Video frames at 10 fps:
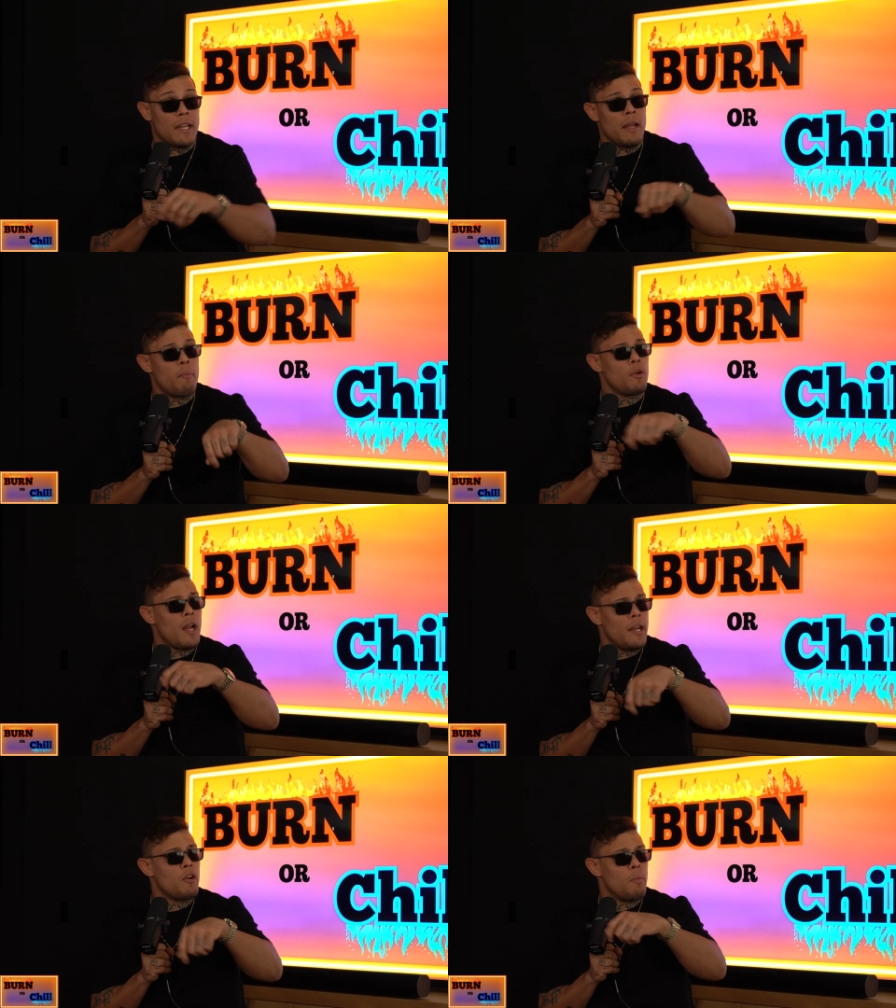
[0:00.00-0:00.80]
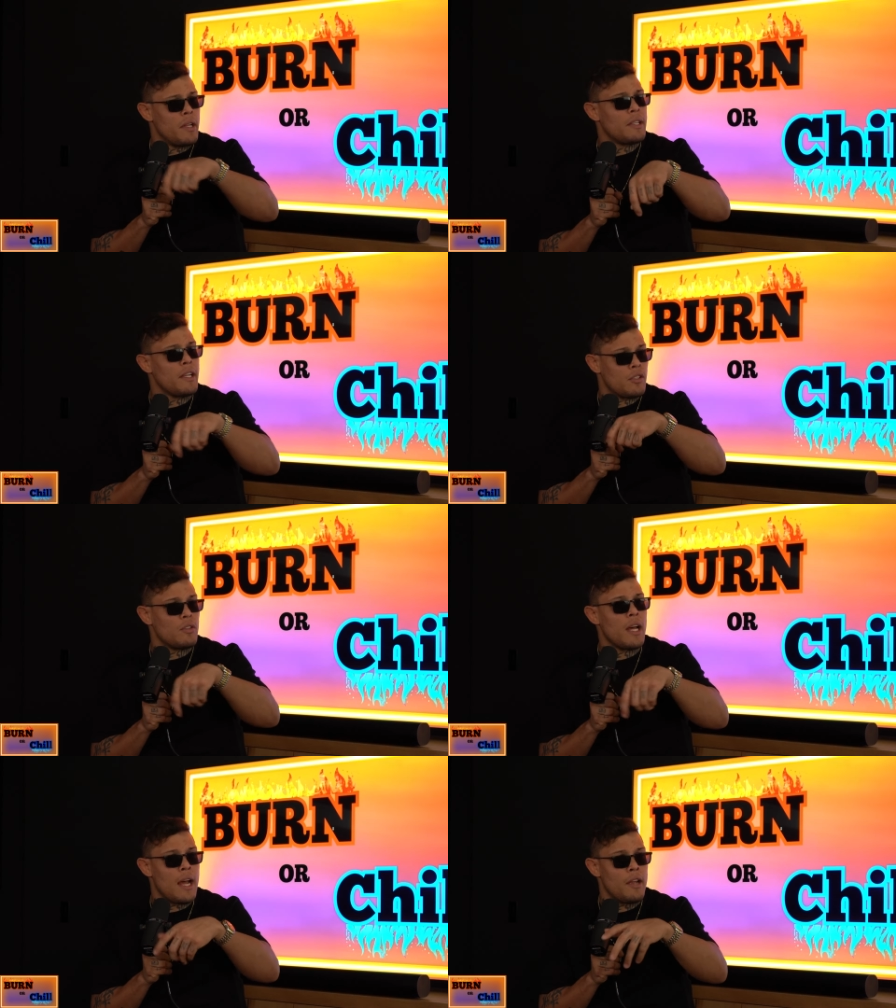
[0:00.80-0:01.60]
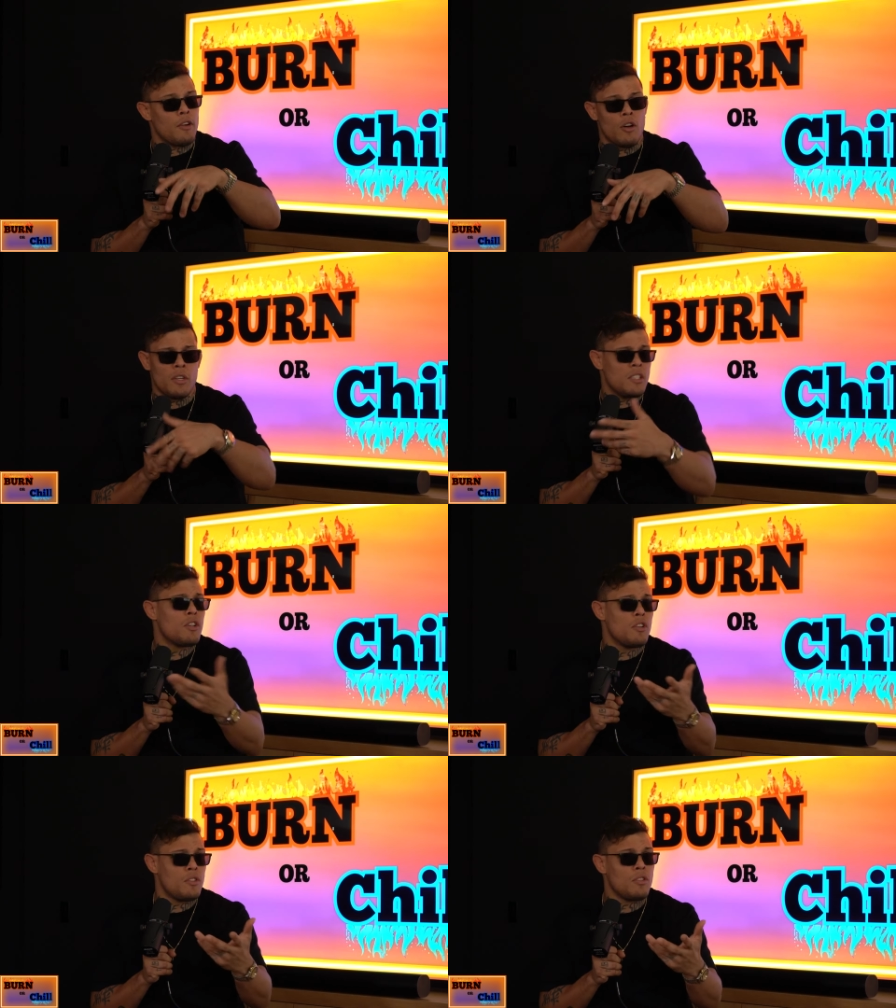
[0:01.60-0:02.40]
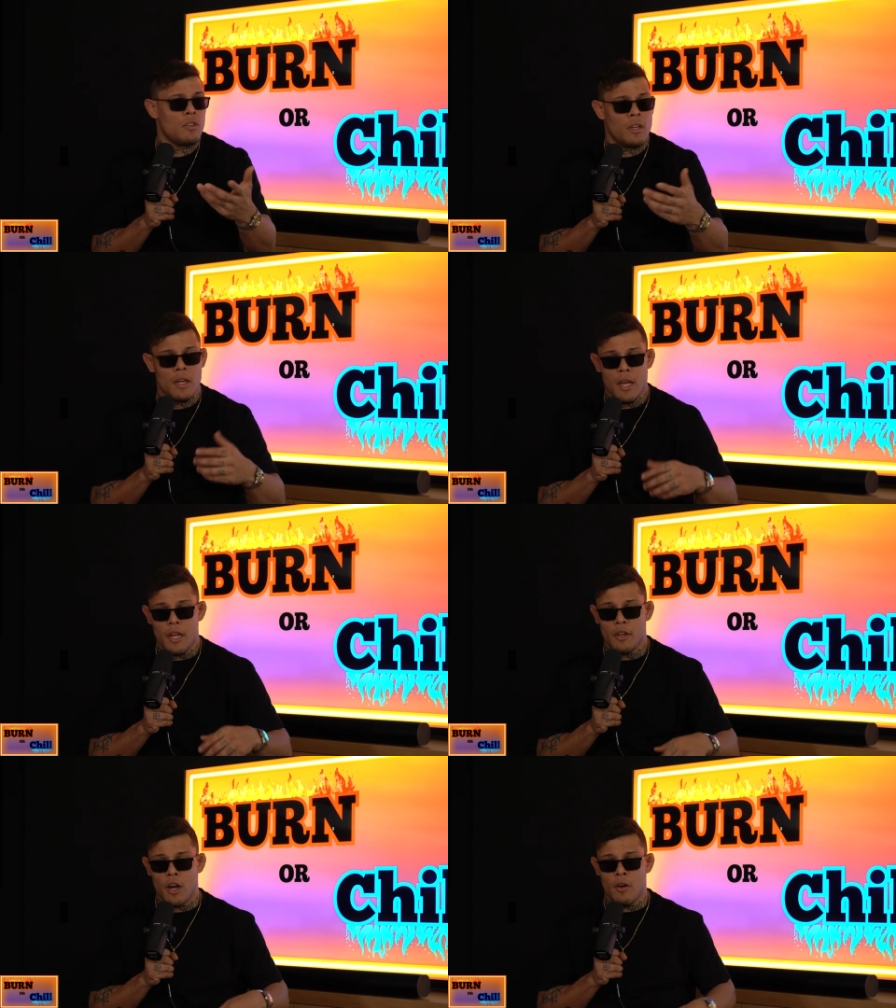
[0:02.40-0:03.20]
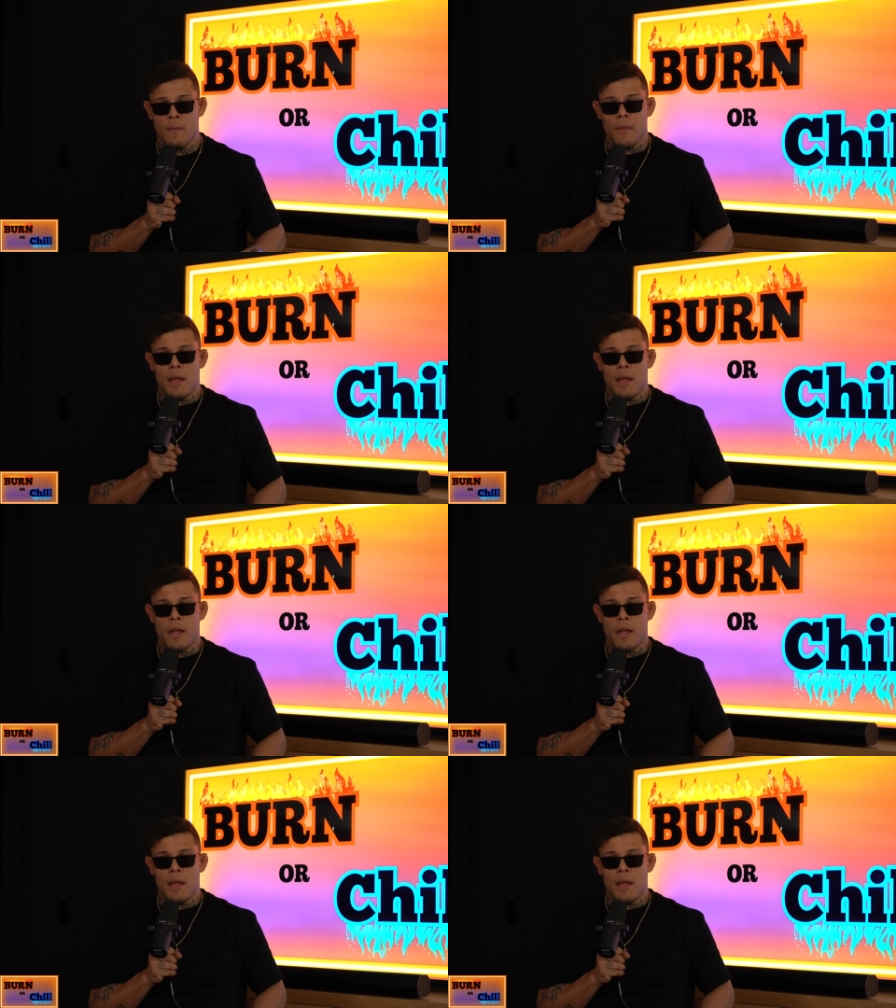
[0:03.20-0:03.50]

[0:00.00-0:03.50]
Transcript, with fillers: Yeah. You put a little bit of things on there, you know. Uh -huh. It's uh-huh. good too, uh -huh. you uh-huh. know.